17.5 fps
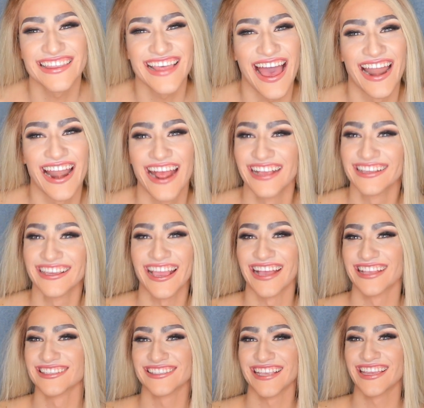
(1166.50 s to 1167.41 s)
that. I
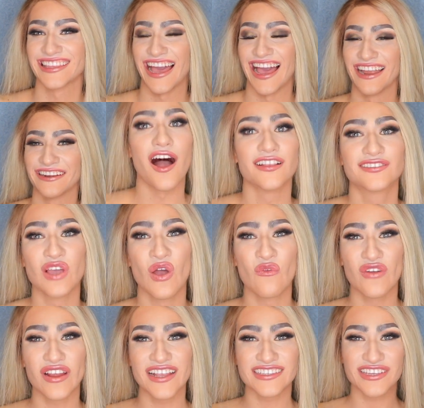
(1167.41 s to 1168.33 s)
can't say that.
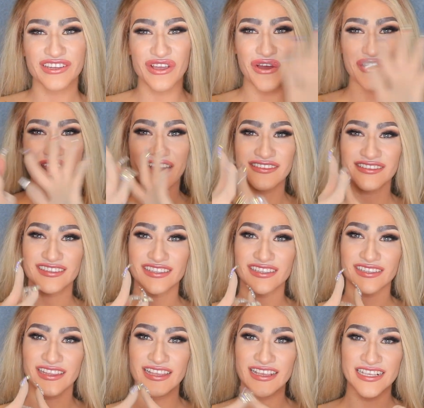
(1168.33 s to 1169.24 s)
Don't forget to go down to
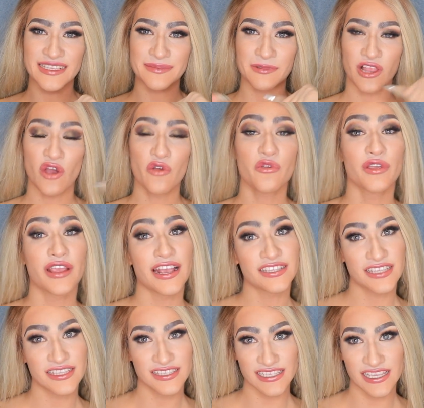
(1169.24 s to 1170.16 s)
the links below. You
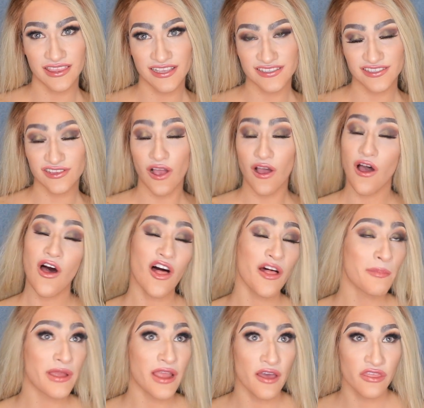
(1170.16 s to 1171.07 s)
guys can see links to
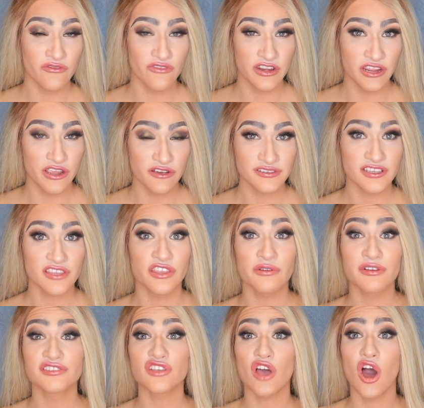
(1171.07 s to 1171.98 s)
all my other videos.
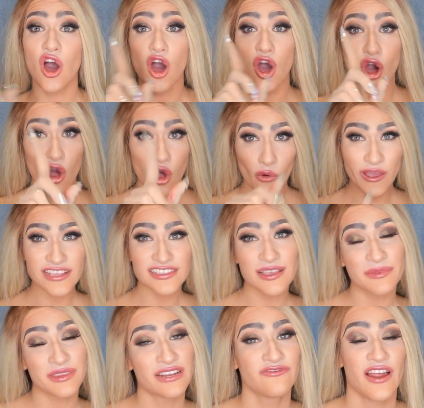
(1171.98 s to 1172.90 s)
There is always
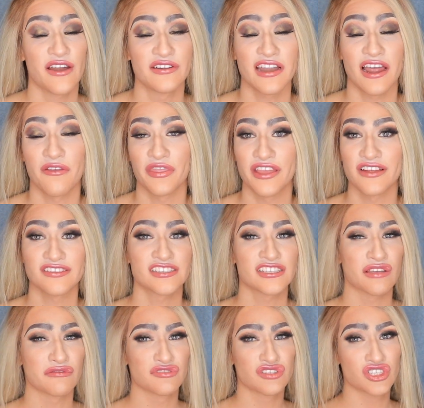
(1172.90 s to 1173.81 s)
something fun down there,
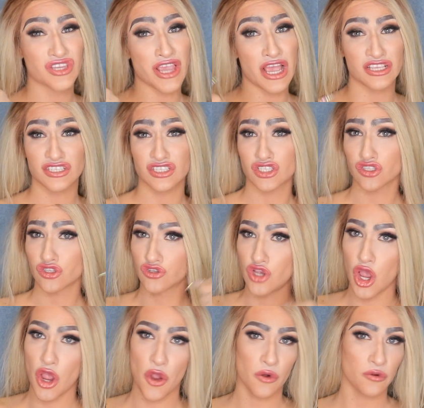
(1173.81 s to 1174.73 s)
so just
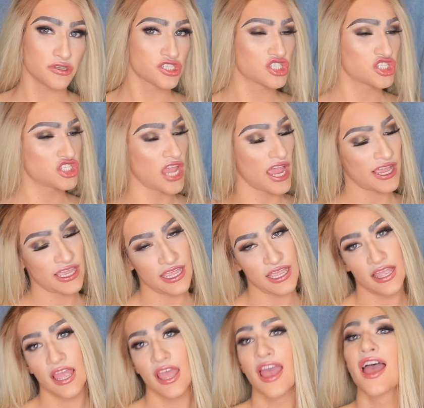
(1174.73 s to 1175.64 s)
go check
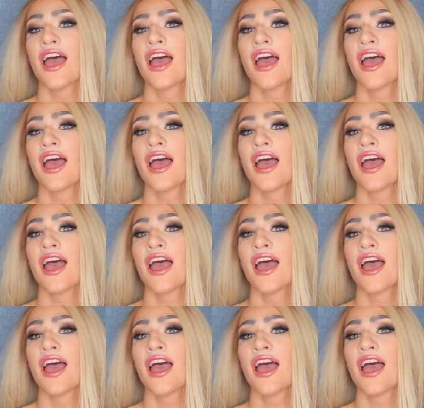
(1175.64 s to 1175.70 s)
it